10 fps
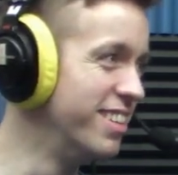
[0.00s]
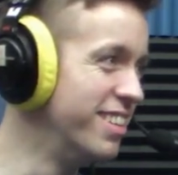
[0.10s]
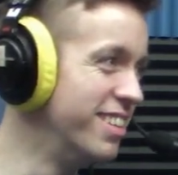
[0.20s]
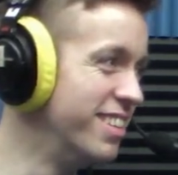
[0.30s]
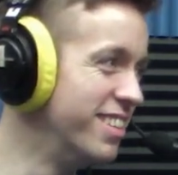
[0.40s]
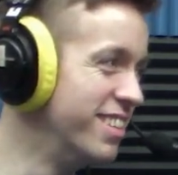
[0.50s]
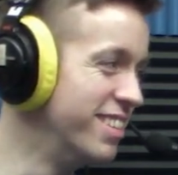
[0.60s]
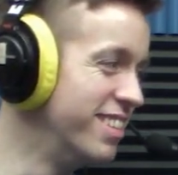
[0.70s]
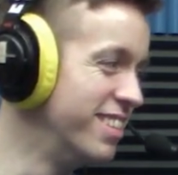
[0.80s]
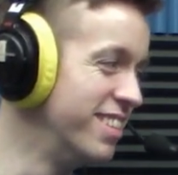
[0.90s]

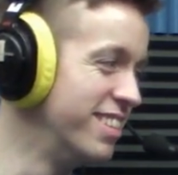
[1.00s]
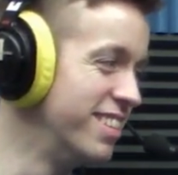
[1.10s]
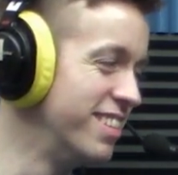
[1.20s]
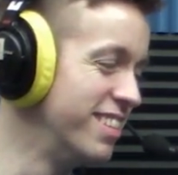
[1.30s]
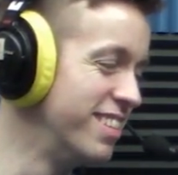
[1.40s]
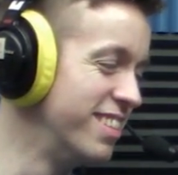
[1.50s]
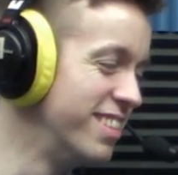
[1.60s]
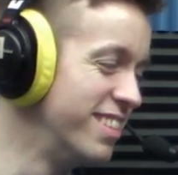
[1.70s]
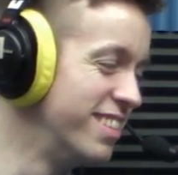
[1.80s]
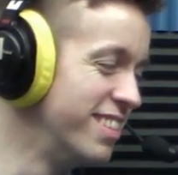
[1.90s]

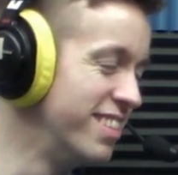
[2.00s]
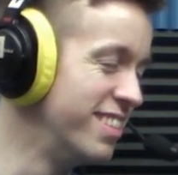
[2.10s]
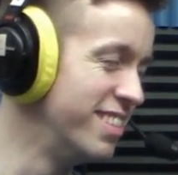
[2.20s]
(not speaking)